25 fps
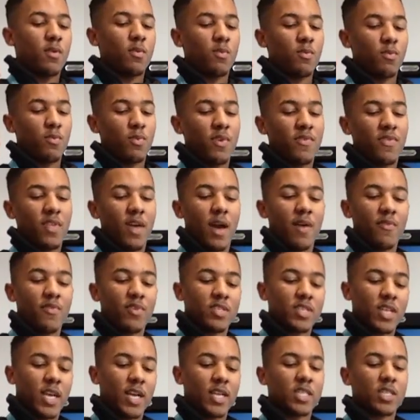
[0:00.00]
the
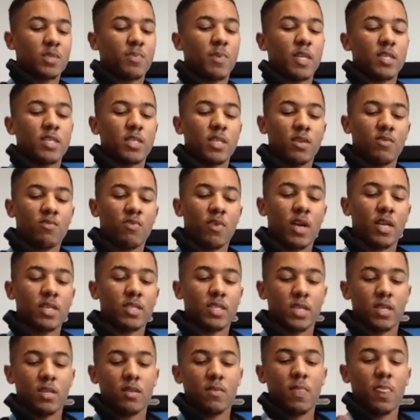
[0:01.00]
average age expectancy
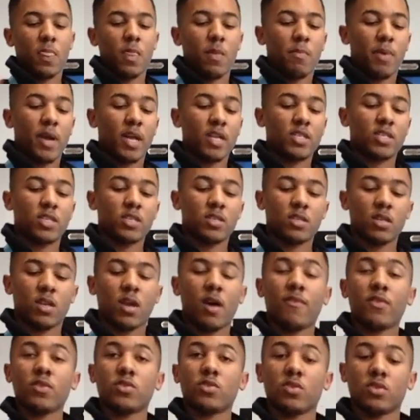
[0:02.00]
rising, pensions and
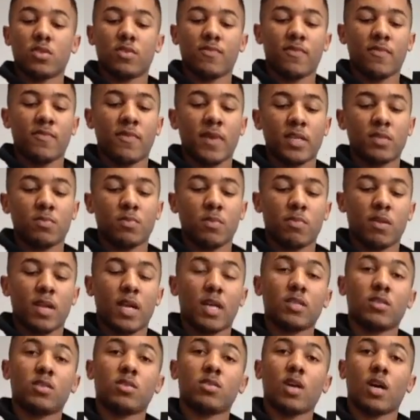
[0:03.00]
other sorts of investment
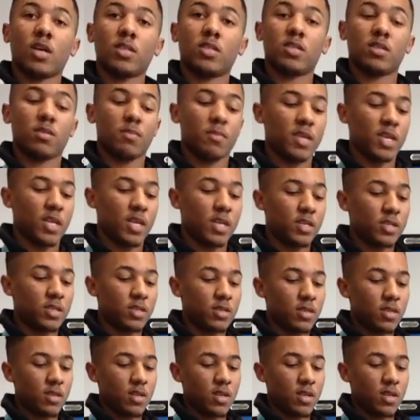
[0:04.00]
plans start to diminish.